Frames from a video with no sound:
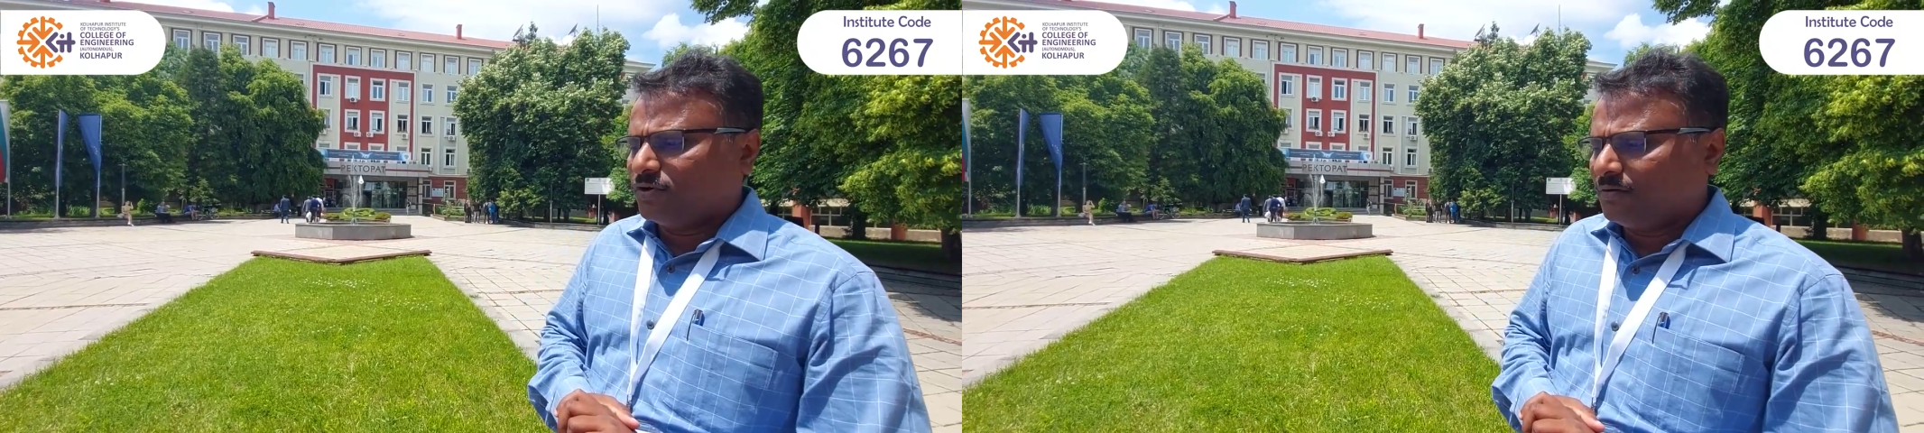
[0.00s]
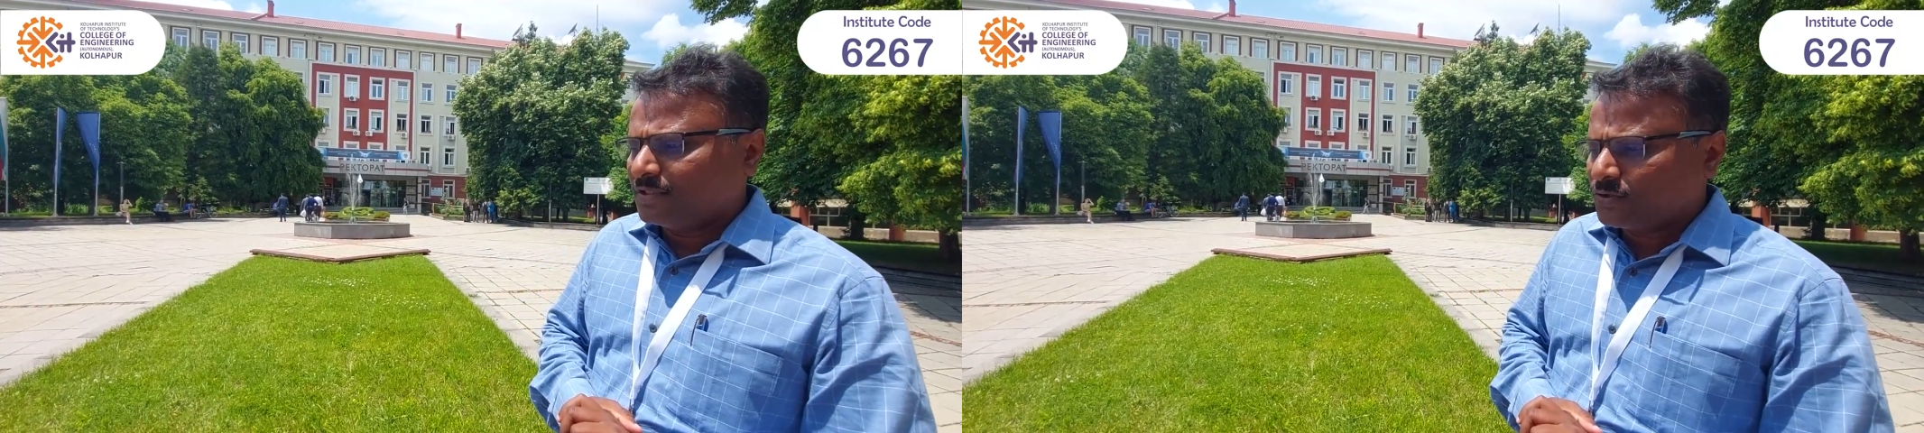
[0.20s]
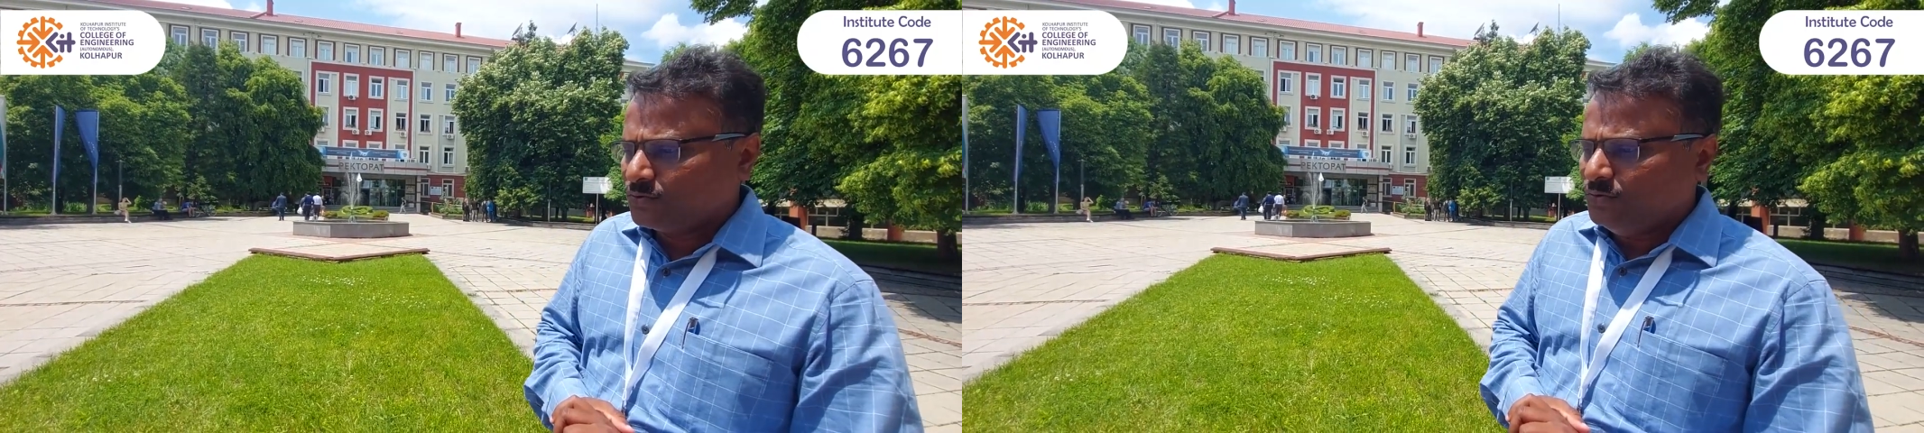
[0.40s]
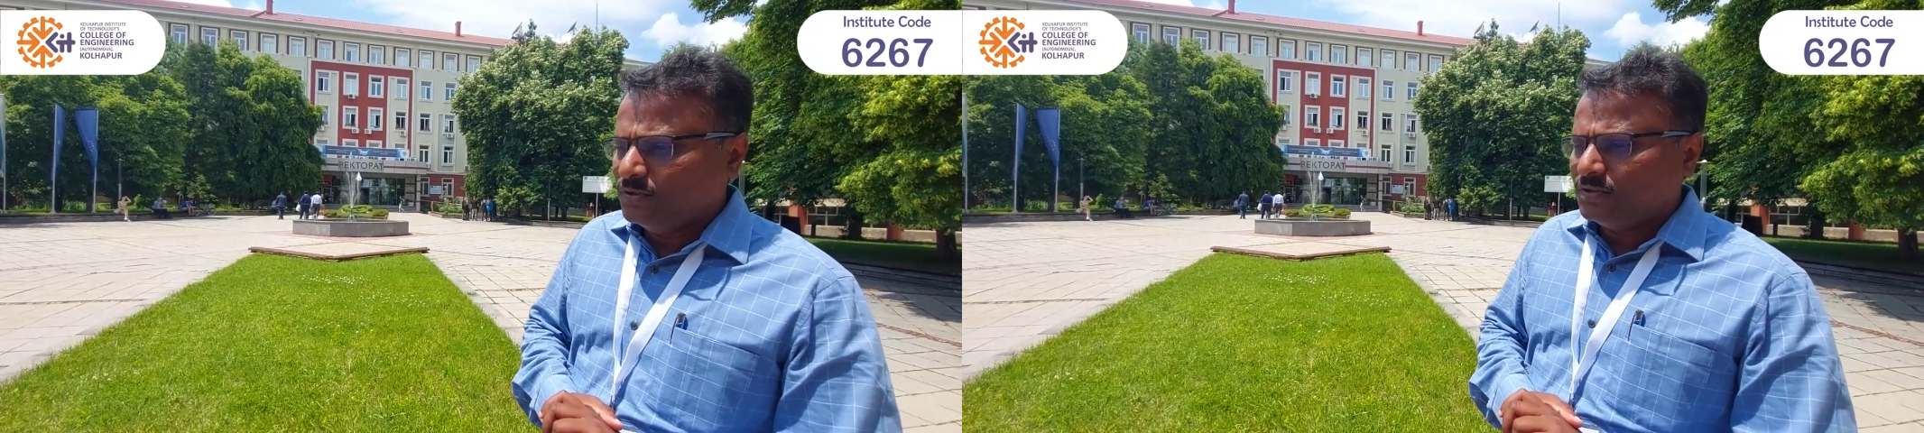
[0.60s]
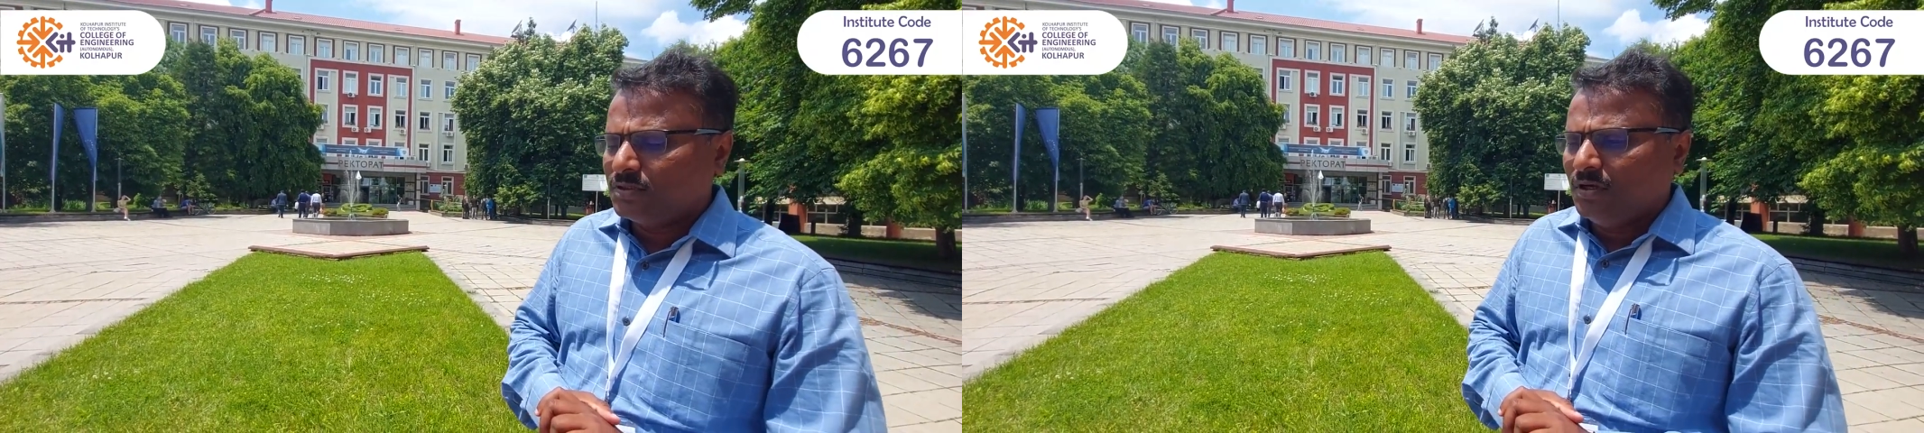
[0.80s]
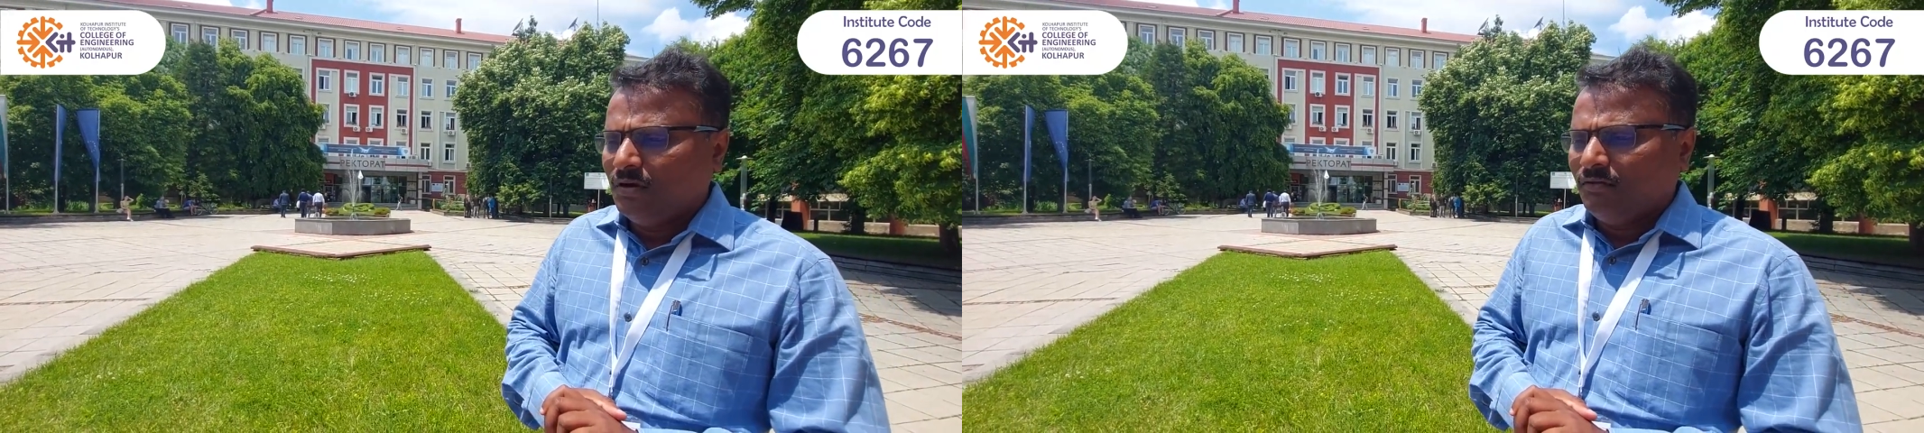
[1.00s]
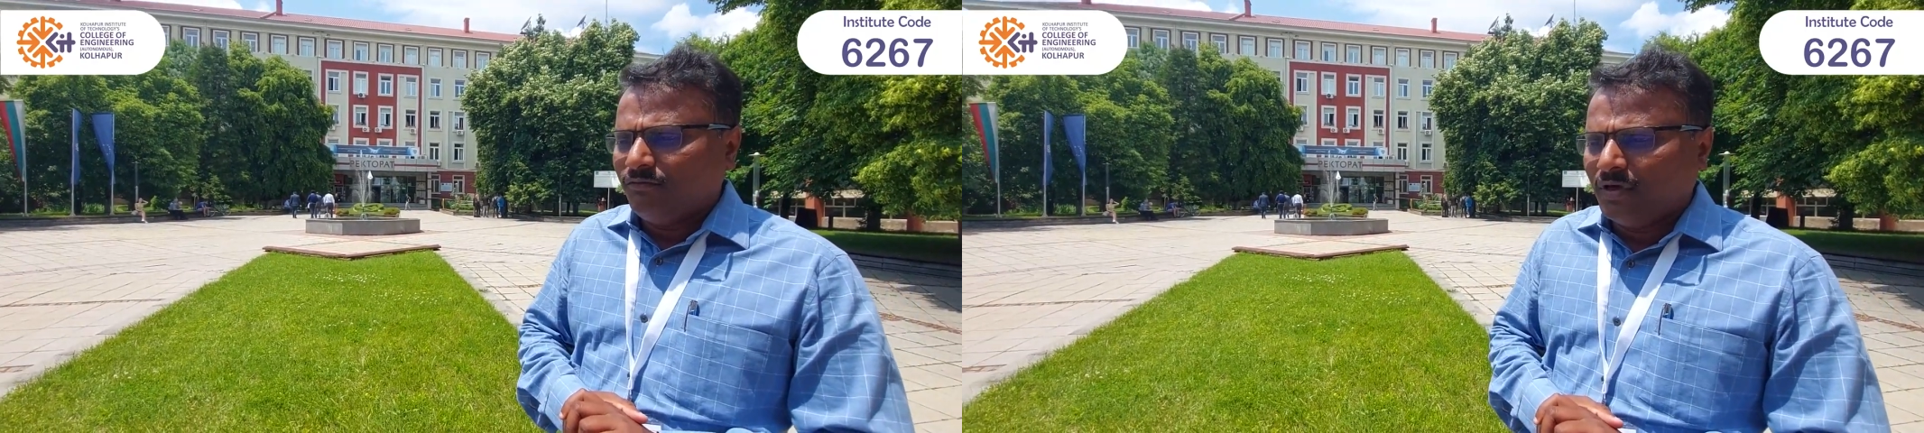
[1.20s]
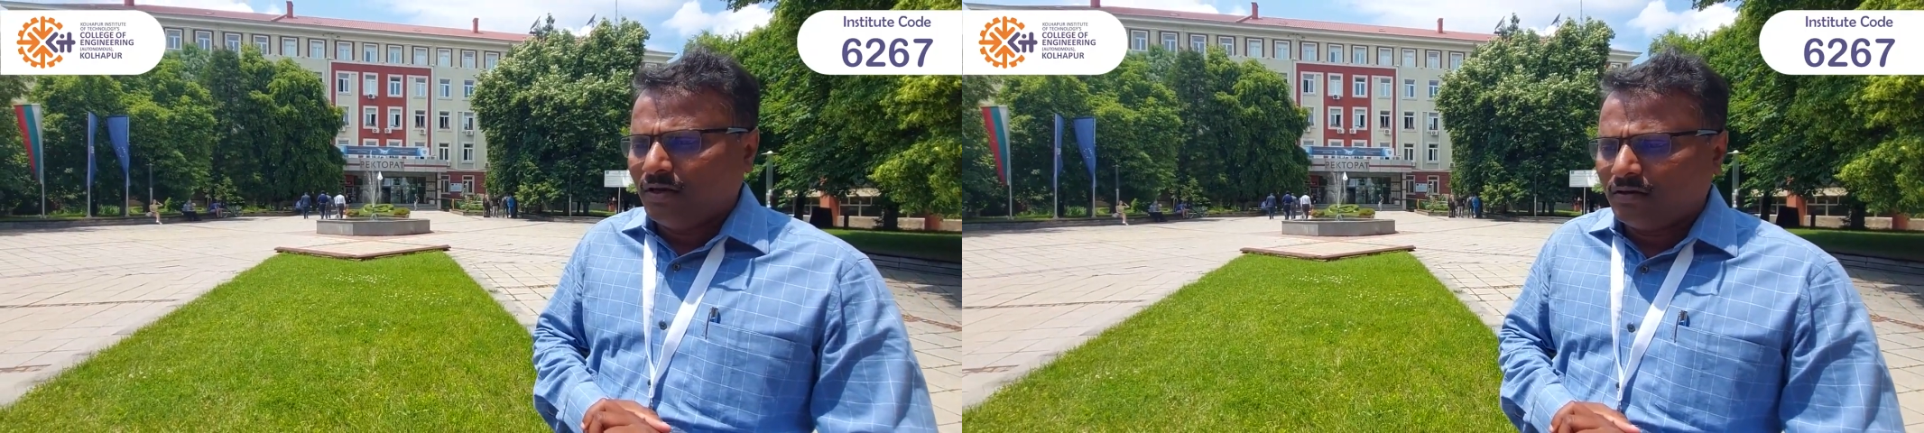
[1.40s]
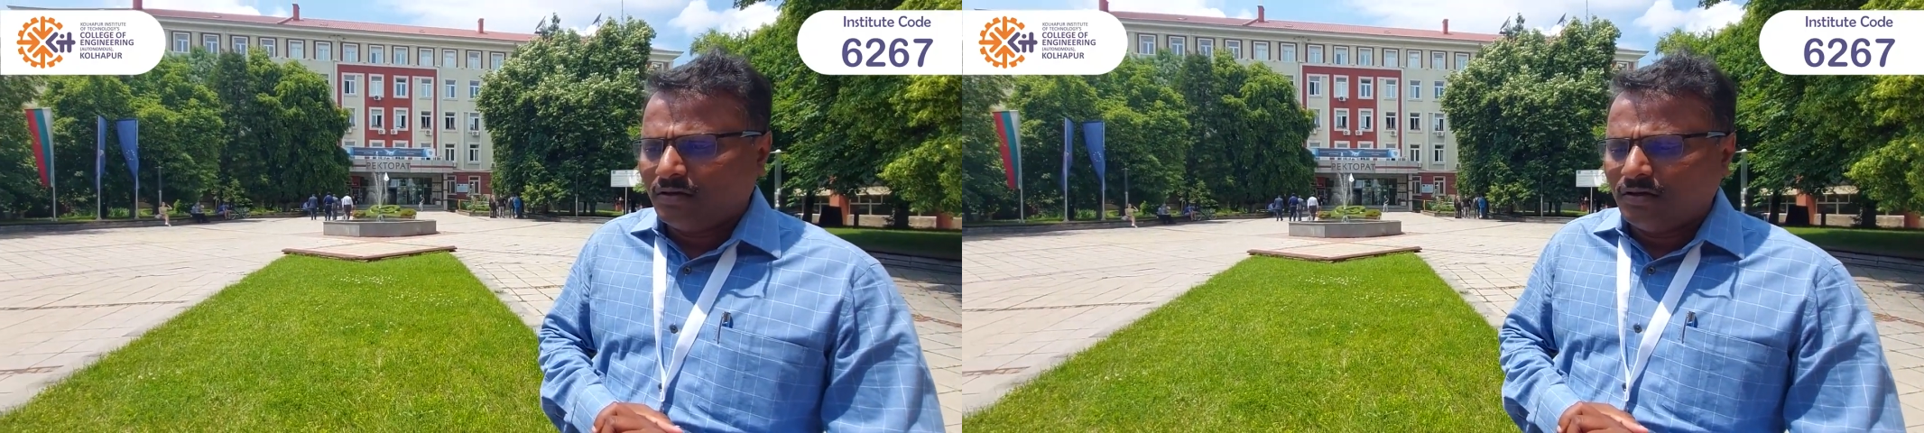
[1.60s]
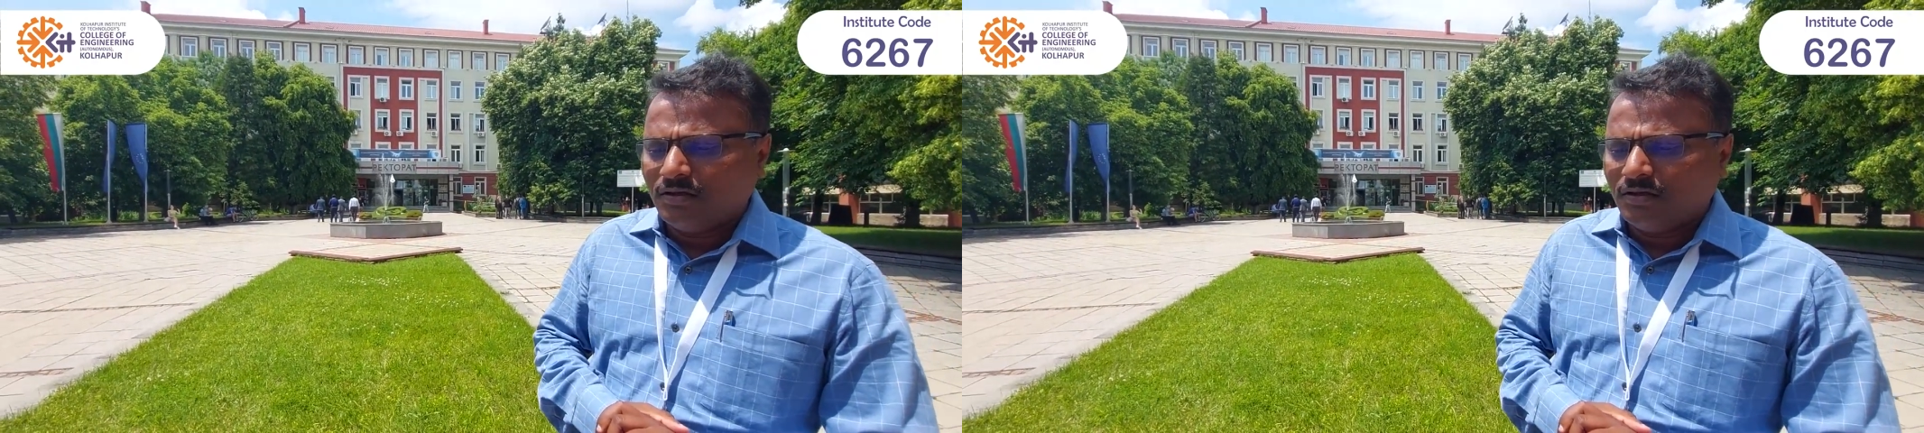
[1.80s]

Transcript: for our students, where